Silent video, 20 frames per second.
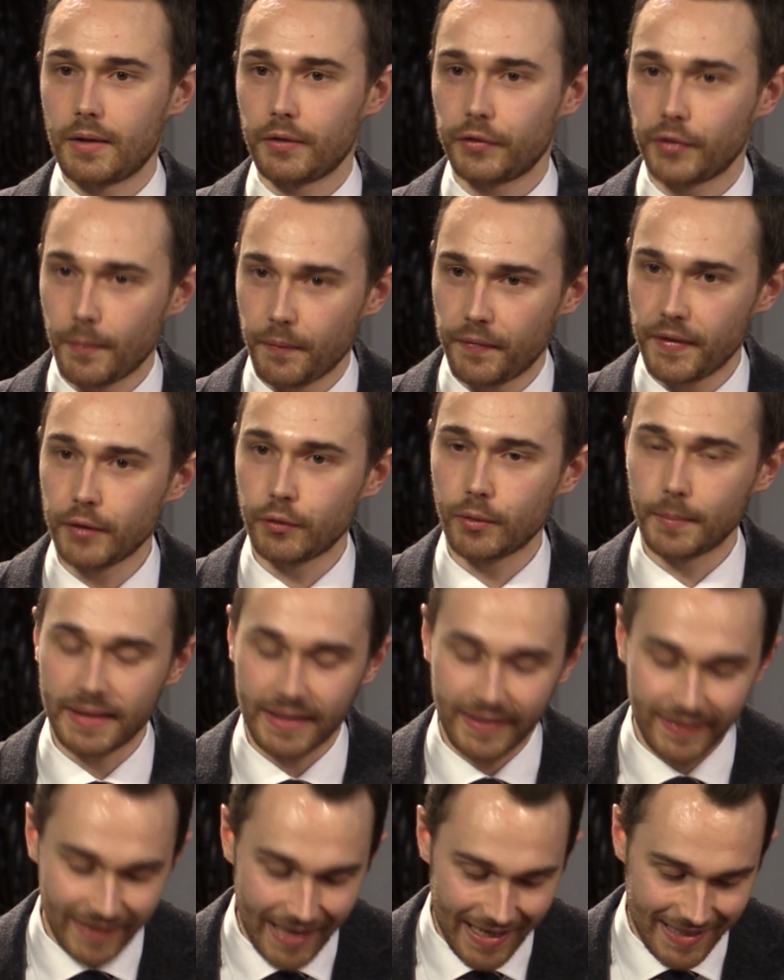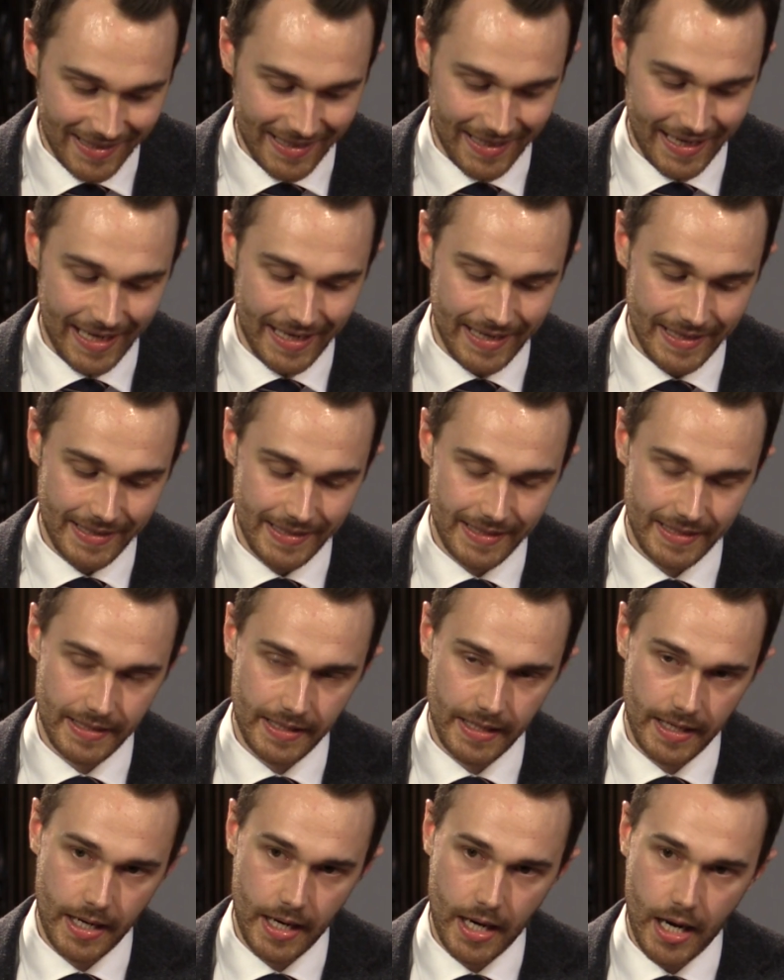Some things will be
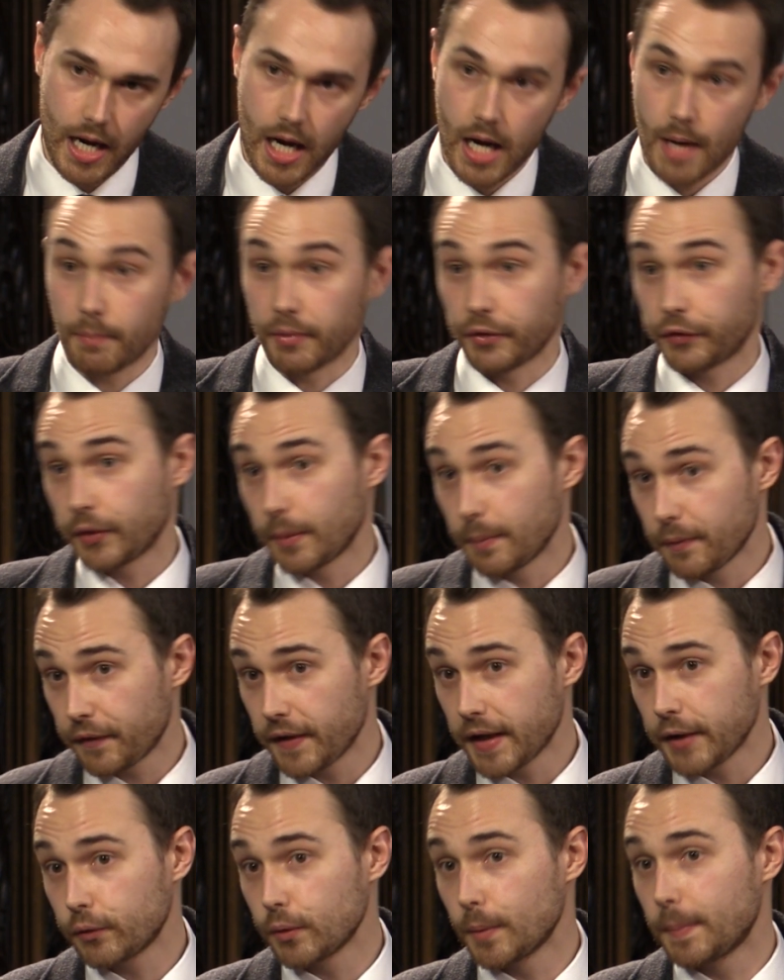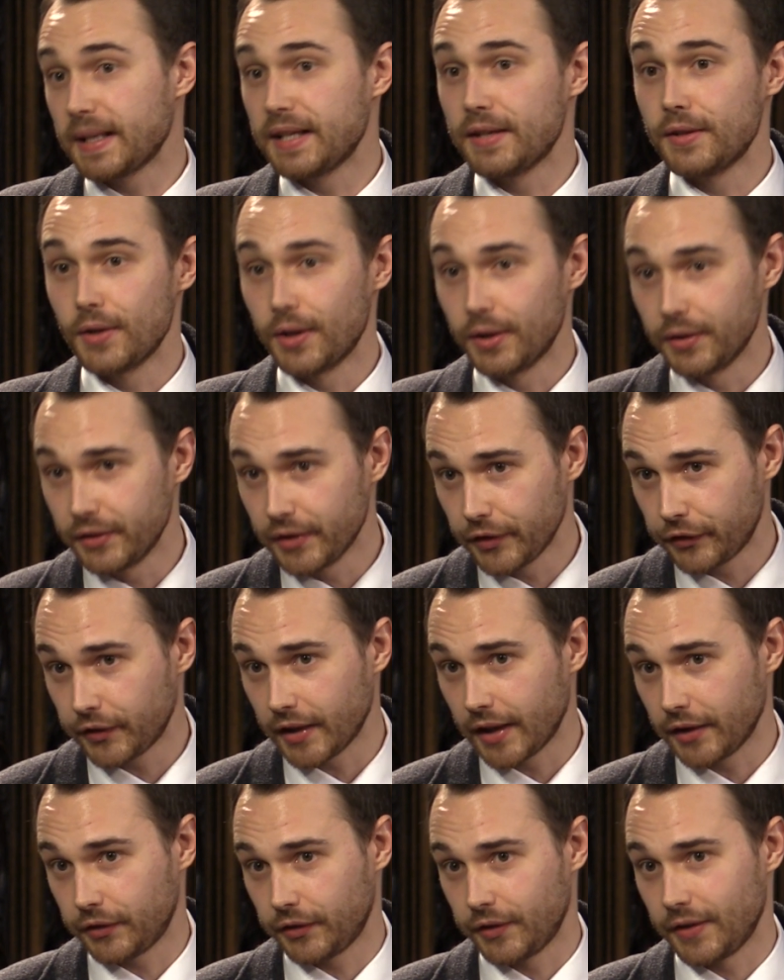necessities, but some things will be
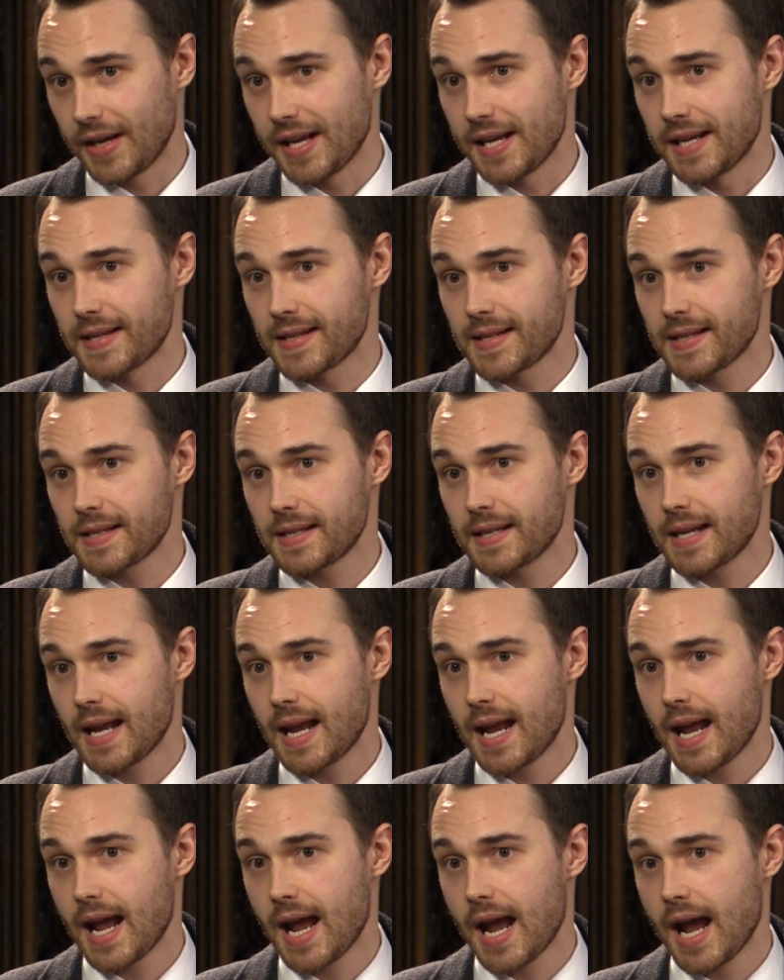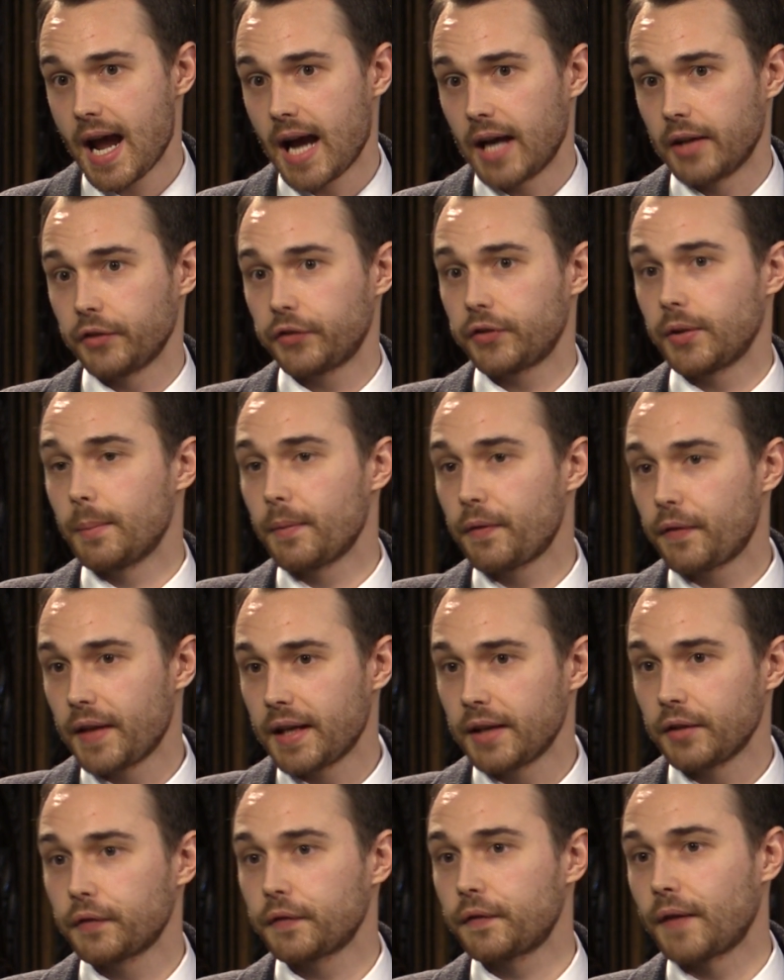non-necessities, and some
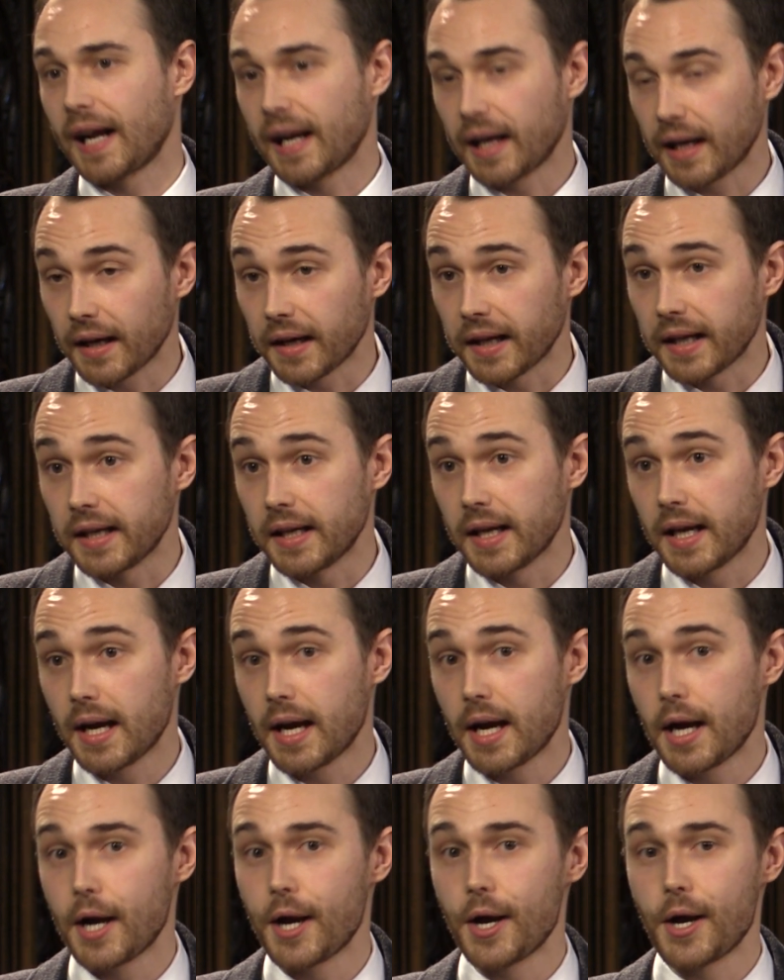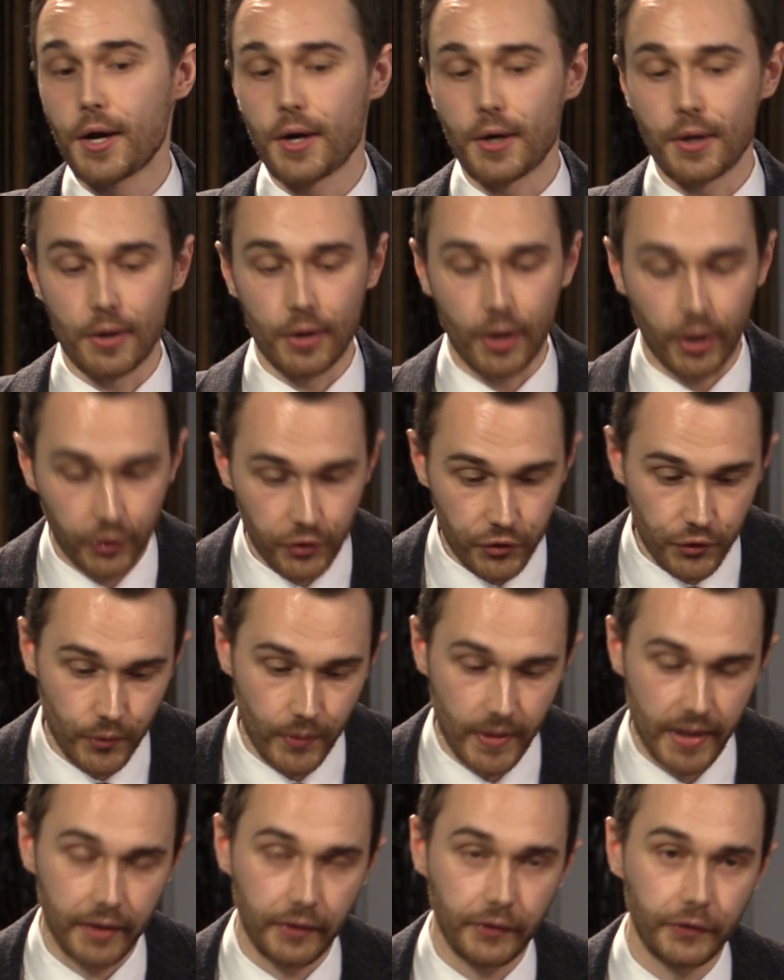things, frankly,
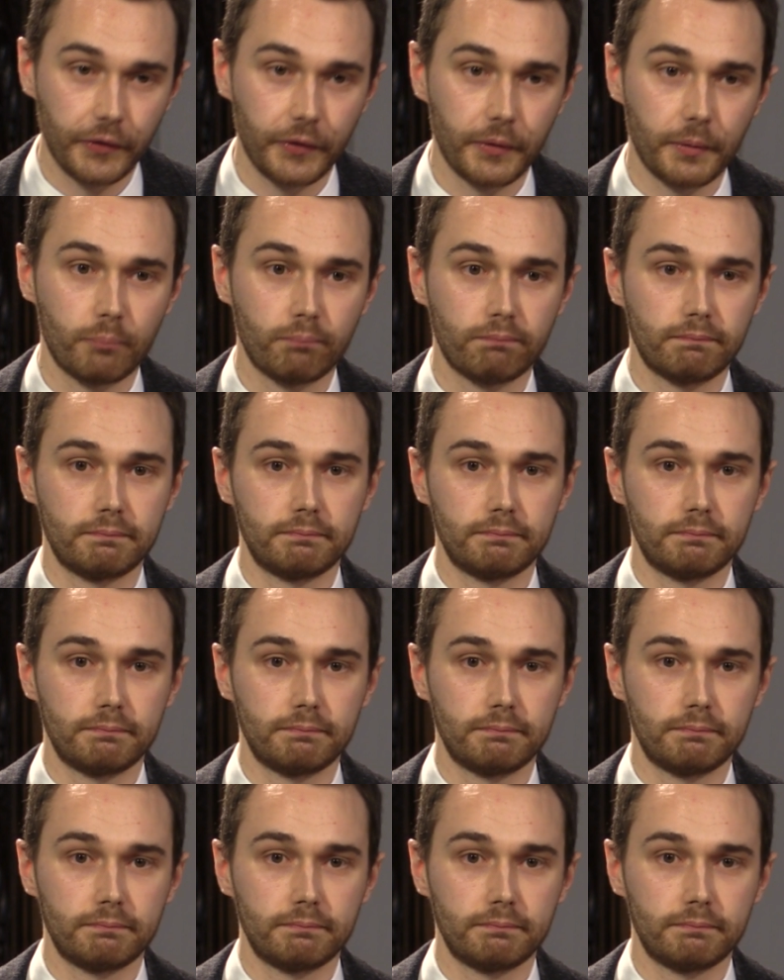luxuries.